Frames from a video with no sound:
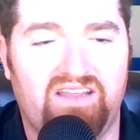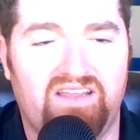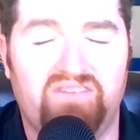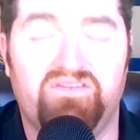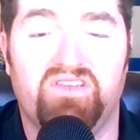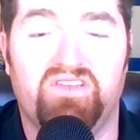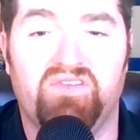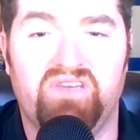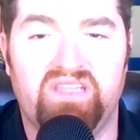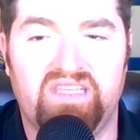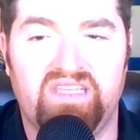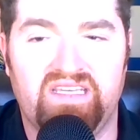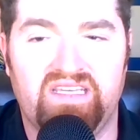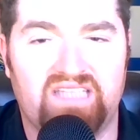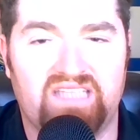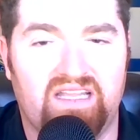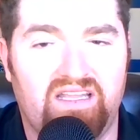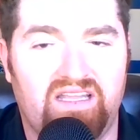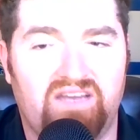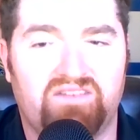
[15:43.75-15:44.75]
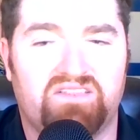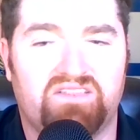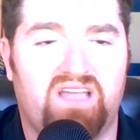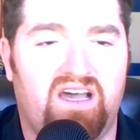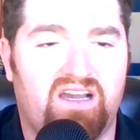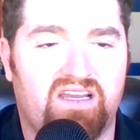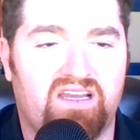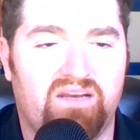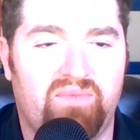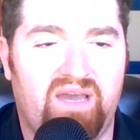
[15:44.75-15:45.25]
I love doing these. I
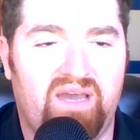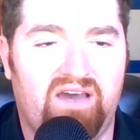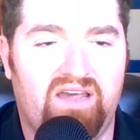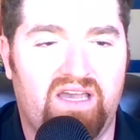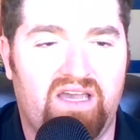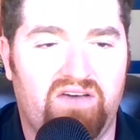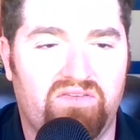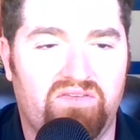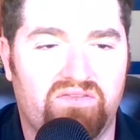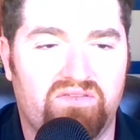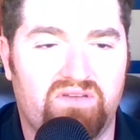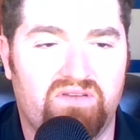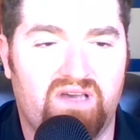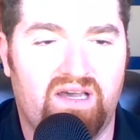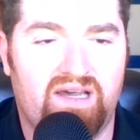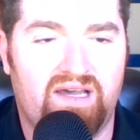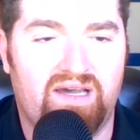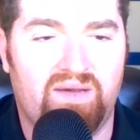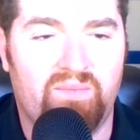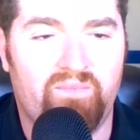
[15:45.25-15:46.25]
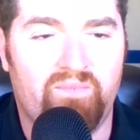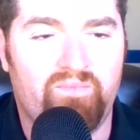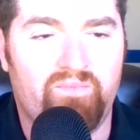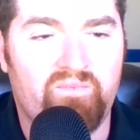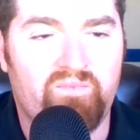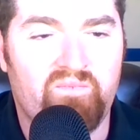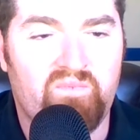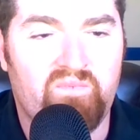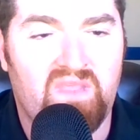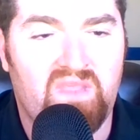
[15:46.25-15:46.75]
love talking about
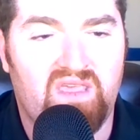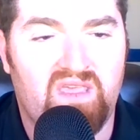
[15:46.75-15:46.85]
how